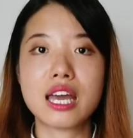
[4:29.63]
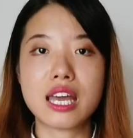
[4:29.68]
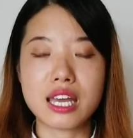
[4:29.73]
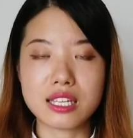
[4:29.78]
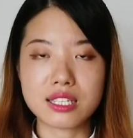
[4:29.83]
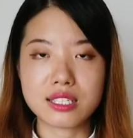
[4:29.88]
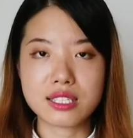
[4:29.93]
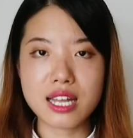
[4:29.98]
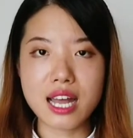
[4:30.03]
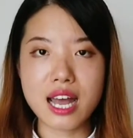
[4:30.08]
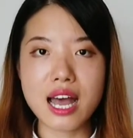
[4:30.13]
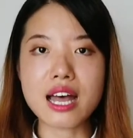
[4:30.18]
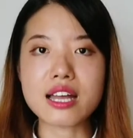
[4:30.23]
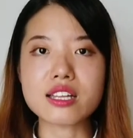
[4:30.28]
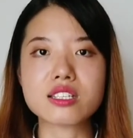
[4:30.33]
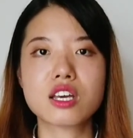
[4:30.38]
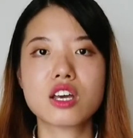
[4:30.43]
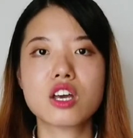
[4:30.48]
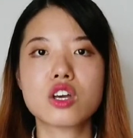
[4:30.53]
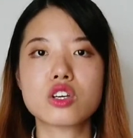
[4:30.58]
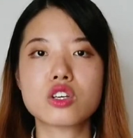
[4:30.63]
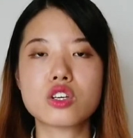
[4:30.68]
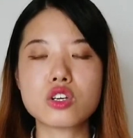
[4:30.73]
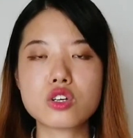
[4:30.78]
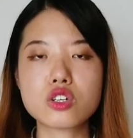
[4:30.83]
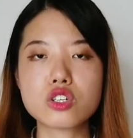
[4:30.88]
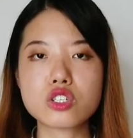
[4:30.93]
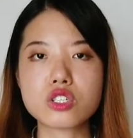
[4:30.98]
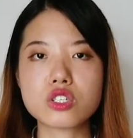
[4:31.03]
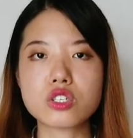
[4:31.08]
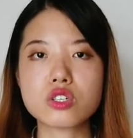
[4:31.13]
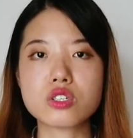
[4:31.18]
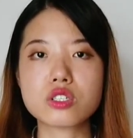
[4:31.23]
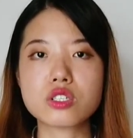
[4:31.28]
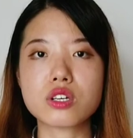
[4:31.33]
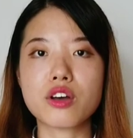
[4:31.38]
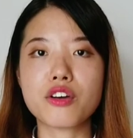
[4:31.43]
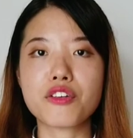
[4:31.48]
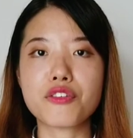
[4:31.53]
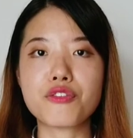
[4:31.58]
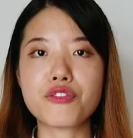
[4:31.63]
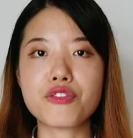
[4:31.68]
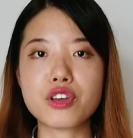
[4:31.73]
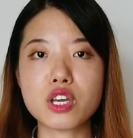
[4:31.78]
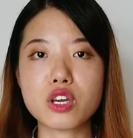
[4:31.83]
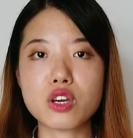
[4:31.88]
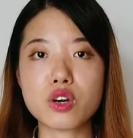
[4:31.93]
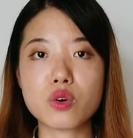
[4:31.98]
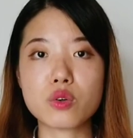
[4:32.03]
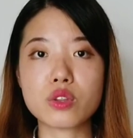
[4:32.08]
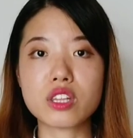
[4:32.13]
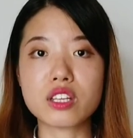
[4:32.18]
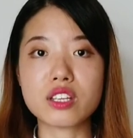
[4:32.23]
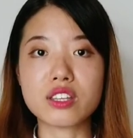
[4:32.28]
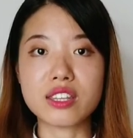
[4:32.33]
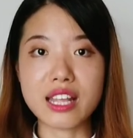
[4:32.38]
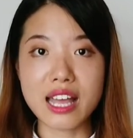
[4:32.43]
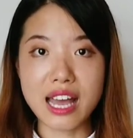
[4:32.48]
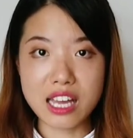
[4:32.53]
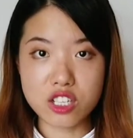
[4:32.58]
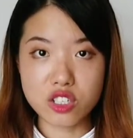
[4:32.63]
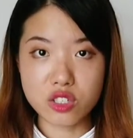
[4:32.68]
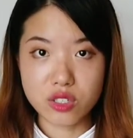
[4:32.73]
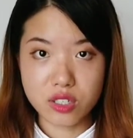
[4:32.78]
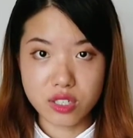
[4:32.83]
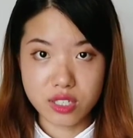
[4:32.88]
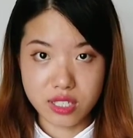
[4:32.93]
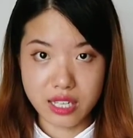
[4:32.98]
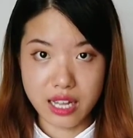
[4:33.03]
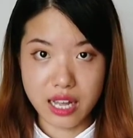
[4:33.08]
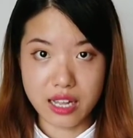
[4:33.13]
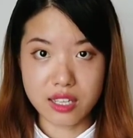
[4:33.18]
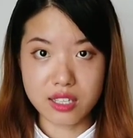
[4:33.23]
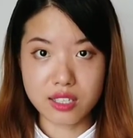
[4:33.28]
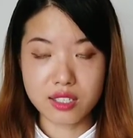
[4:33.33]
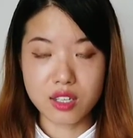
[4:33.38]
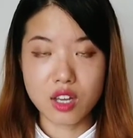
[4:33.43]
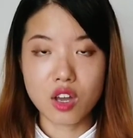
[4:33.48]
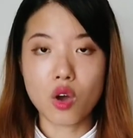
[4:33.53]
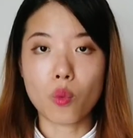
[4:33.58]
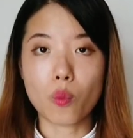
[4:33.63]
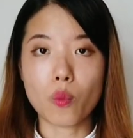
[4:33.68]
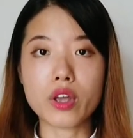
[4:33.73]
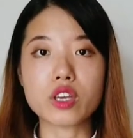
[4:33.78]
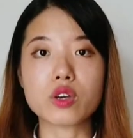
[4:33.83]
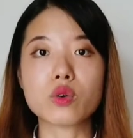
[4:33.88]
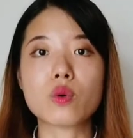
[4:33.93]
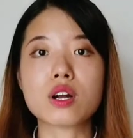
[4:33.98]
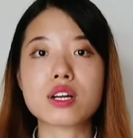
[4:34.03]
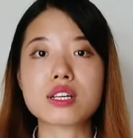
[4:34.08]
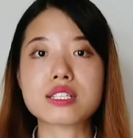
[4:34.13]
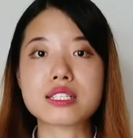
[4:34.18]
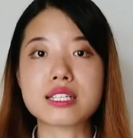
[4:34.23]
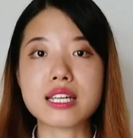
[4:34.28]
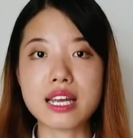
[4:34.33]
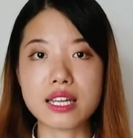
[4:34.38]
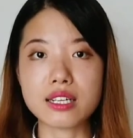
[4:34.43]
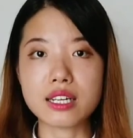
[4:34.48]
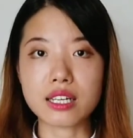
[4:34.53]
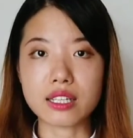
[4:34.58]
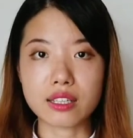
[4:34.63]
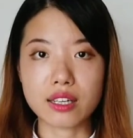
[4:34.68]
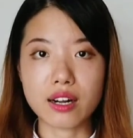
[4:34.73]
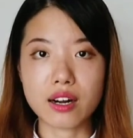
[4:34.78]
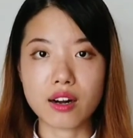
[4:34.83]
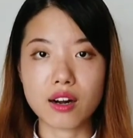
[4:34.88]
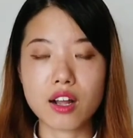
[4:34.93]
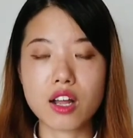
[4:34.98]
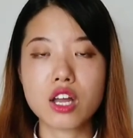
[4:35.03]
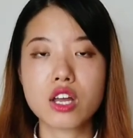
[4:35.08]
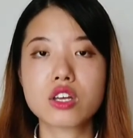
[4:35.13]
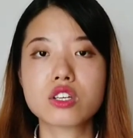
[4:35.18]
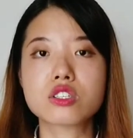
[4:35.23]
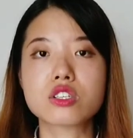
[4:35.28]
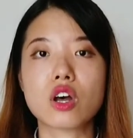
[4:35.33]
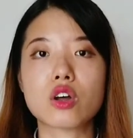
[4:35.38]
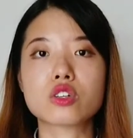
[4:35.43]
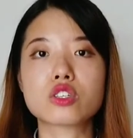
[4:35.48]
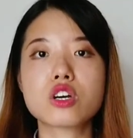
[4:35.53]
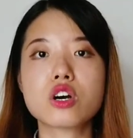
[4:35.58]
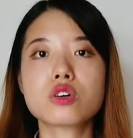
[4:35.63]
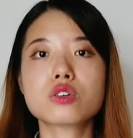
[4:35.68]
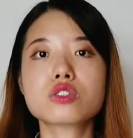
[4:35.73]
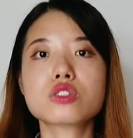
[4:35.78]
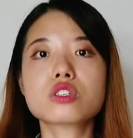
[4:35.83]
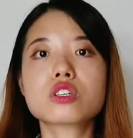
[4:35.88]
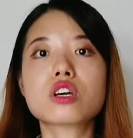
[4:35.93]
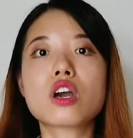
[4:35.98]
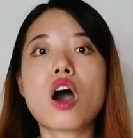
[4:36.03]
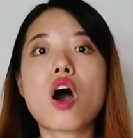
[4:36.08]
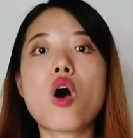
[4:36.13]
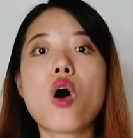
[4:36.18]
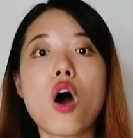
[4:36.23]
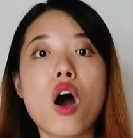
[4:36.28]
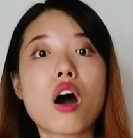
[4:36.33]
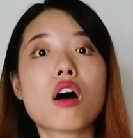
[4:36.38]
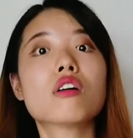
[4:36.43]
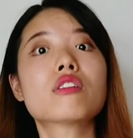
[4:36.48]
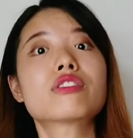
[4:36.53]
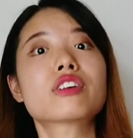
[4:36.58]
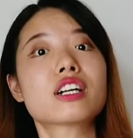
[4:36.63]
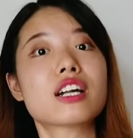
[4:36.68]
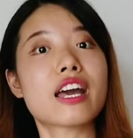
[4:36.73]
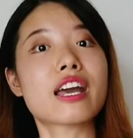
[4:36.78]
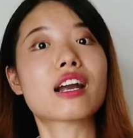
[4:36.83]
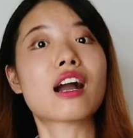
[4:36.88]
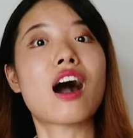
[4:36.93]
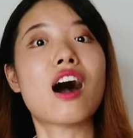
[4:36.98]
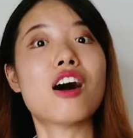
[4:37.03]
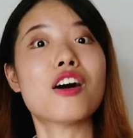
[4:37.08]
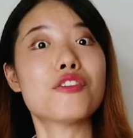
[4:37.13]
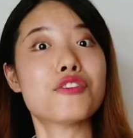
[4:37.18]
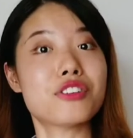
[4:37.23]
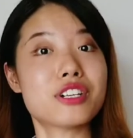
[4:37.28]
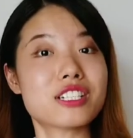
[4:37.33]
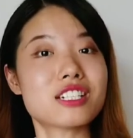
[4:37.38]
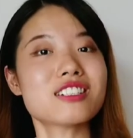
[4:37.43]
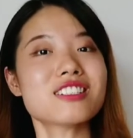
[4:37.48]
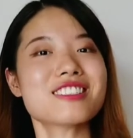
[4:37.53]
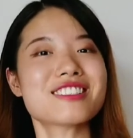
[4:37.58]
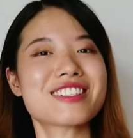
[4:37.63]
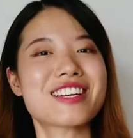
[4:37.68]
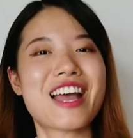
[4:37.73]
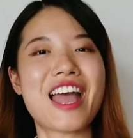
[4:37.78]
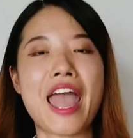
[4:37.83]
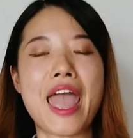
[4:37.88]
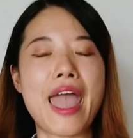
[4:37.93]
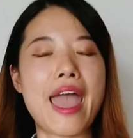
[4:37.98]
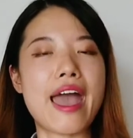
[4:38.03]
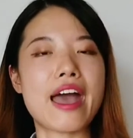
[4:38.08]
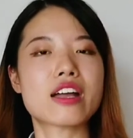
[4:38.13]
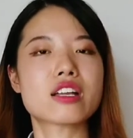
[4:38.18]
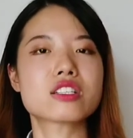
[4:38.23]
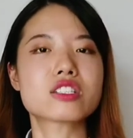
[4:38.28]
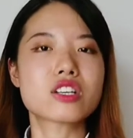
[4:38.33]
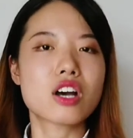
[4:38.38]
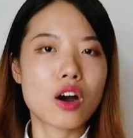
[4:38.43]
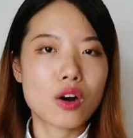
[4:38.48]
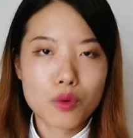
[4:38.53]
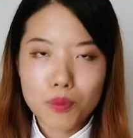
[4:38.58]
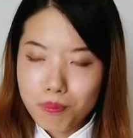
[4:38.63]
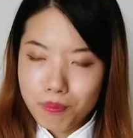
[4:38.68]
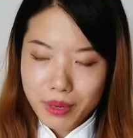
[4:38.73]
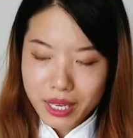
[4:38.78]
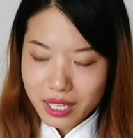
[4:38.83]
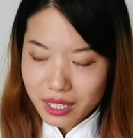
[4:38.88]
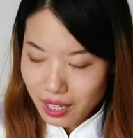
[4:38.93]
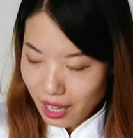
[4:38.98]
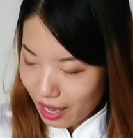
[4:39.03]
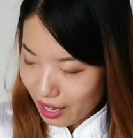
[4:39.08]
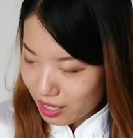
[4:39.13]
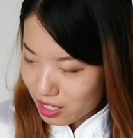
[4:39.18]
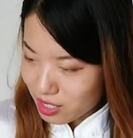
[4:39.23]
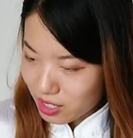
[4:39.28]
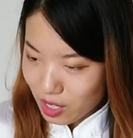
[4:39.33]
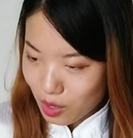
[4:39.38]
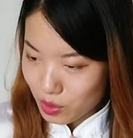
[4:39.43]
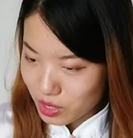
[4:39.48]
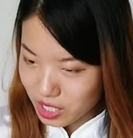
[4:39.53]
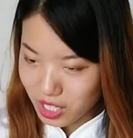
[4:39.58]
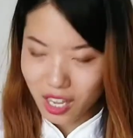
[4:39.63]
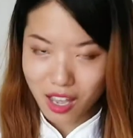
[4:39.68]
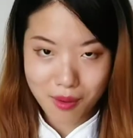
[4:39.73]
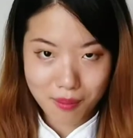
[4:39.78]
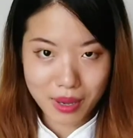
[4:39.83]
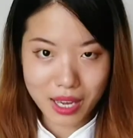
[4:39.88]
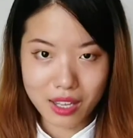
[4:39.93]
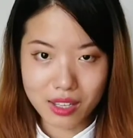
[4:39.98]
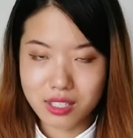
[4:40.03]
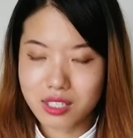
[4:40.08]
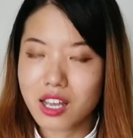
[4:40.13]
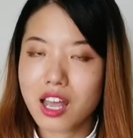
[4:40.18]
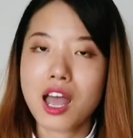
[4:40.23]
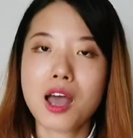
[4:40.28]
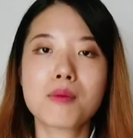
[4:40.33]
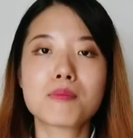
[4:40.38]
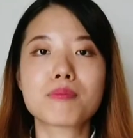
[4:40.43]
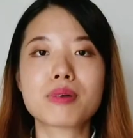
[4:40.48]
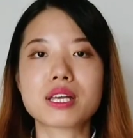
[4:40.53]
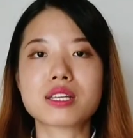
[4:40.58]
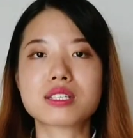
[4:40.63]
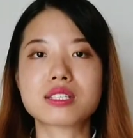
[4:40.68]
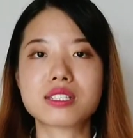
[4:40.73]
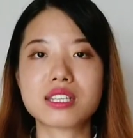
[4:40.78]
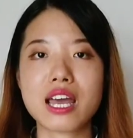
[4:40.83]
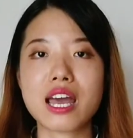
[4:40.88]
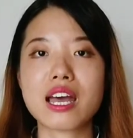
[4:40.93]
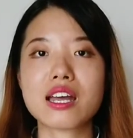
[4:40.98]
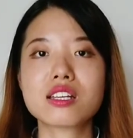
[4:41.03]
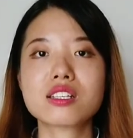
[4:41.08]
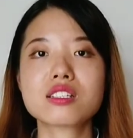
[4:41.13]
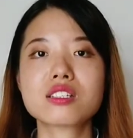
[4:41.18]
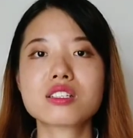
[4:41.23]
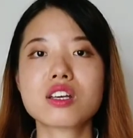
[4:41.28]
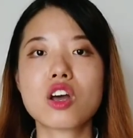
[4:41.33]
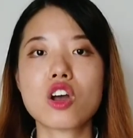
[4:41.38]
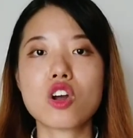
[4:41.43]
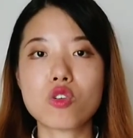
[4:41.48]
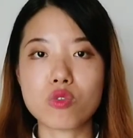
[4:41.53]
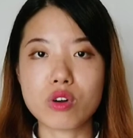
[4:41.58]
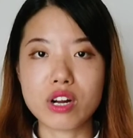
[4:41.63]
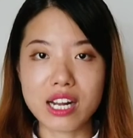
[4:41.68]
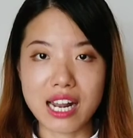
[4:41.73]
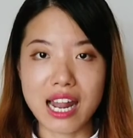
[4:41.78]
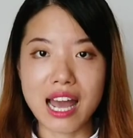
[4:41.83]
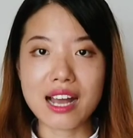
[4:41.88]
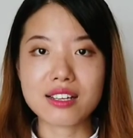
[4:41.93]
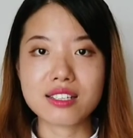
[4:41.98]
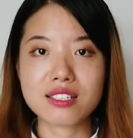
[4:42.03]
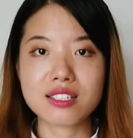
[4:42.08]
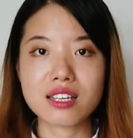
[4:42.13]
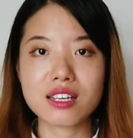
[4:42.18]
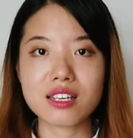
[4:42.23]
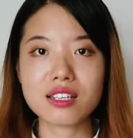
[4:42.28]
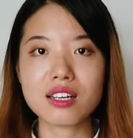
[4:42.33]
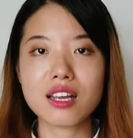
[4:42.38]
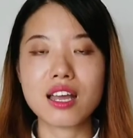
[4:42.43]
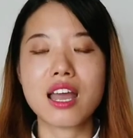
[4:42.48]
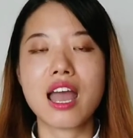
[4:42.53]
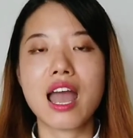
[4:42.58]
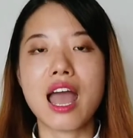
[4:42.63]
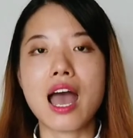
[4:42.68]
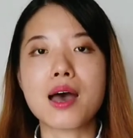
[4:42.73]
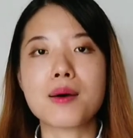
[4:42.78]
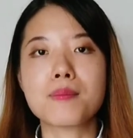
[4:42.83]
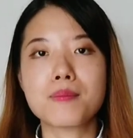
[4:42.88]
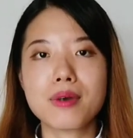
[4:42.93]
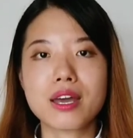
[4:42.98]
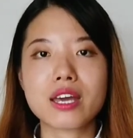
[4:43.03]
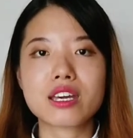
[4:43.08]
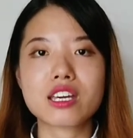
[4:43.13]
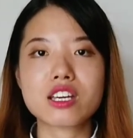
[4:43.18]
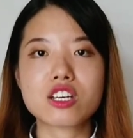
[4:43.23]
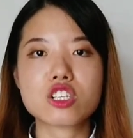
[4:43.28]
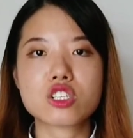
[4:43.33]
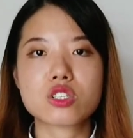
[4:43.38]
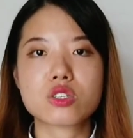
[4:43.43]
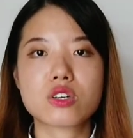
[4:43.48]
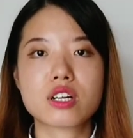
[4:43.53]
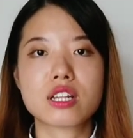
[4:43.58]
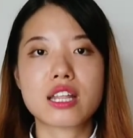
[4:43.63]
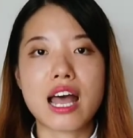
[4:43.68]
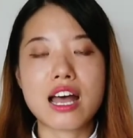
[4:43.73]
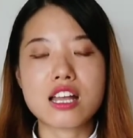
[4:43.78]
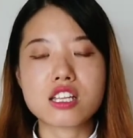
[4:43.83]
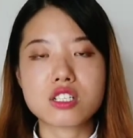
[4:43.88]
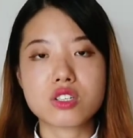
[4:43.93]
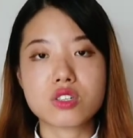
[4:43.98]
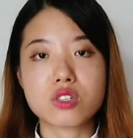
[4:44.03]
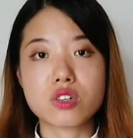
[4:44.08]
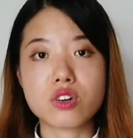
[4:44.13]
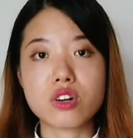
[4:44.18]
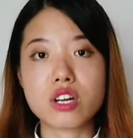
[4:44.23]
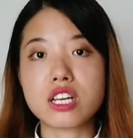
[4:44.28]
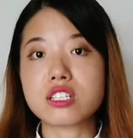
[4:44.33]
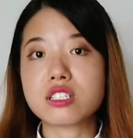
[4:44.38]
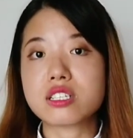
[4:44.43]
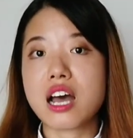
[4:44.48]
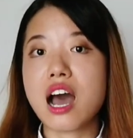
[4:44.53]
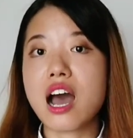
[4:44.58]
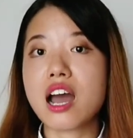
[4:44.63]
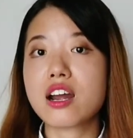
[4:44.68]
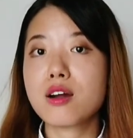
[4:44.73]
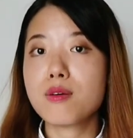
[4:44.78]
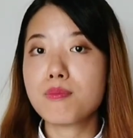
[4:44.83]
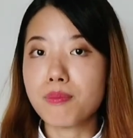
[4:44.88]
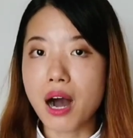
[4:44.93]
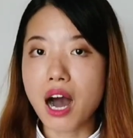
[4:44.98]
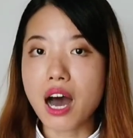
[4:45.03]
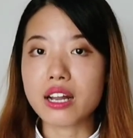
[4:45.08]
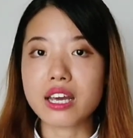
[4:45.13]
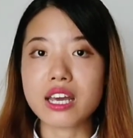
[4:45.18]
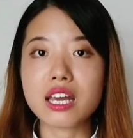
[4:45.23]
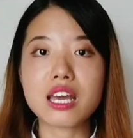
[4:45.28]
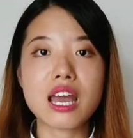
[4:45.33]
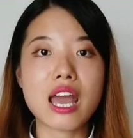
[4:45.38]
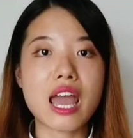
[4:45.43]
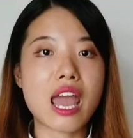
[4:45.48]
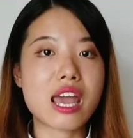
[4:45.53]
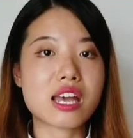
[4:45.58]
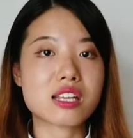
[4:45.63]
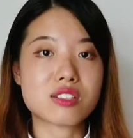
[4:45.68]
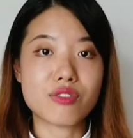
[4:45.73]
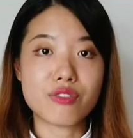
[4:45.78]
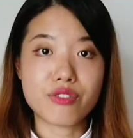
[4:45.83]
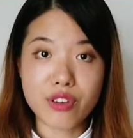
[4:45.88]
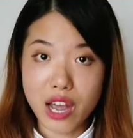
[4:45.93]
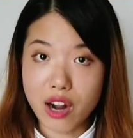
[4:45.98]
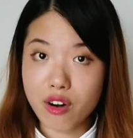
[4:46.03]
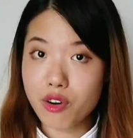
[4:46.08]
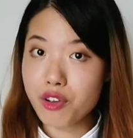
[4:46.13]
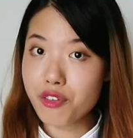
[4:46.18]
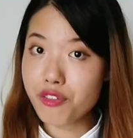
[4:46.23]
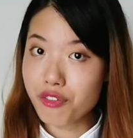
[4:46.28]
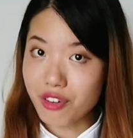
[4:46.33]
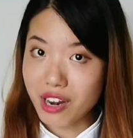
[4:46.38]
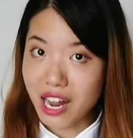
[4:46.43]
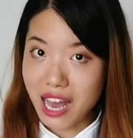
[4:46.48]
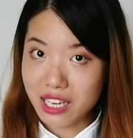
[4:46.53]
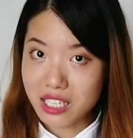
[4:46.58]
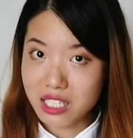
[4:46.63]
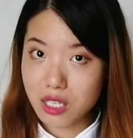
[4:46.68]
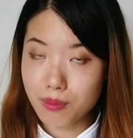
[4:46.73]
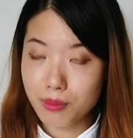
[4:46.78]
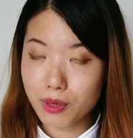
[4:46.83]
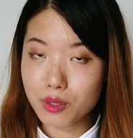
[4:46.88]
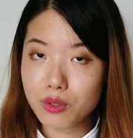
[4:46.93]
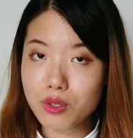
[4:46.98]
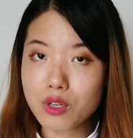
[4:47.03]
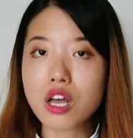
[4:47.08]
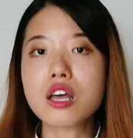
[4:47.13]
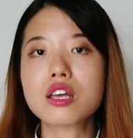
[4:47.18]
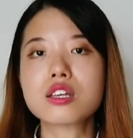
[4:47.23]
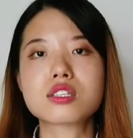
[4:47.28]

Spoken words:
Instead, you should feel the natural stance when you are standing there. So don't go overly confident and don't be like so timid, but stand relaxing and making sure that your entire body is very flexible.